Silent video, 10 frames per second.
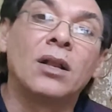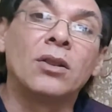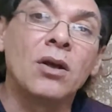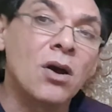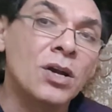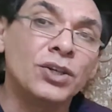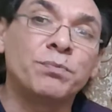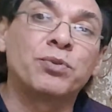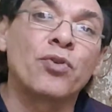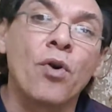large
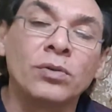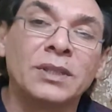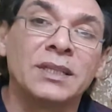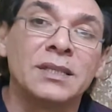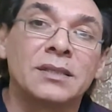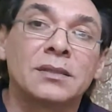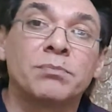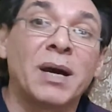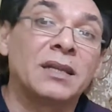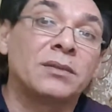proteins
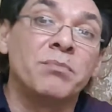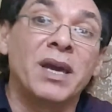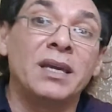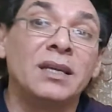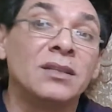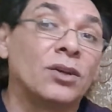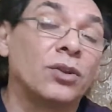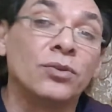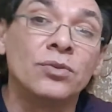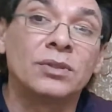but may
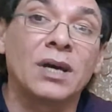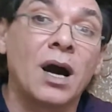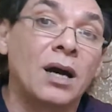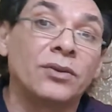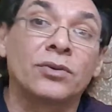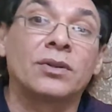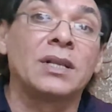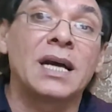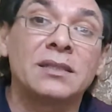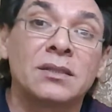include other
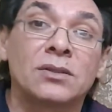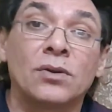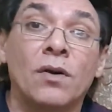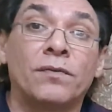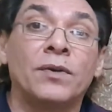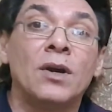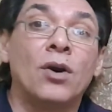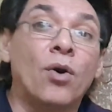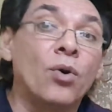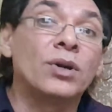classes of
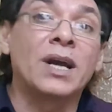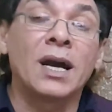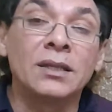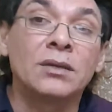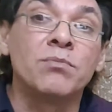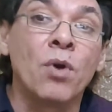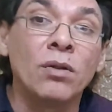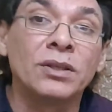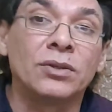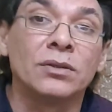organic
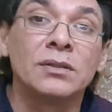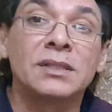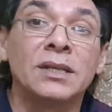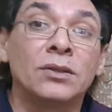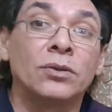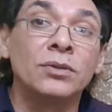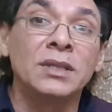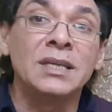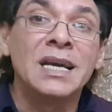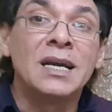molecules
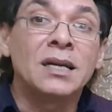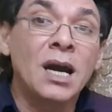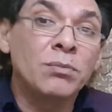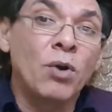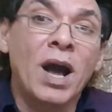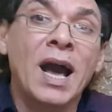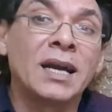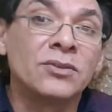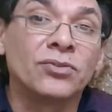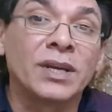including
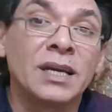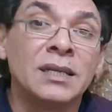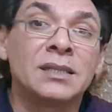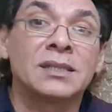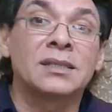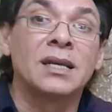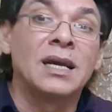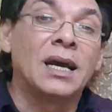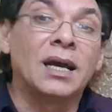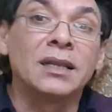carbohydrates,
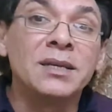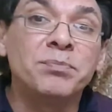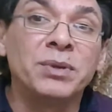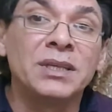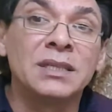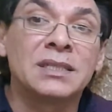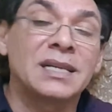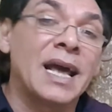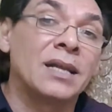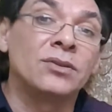lipids,
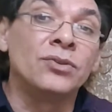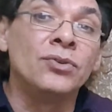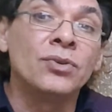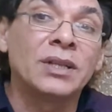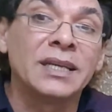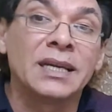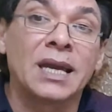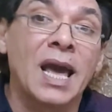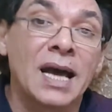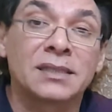and
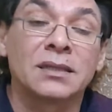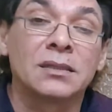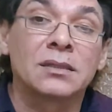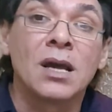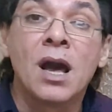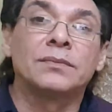nucleic acids.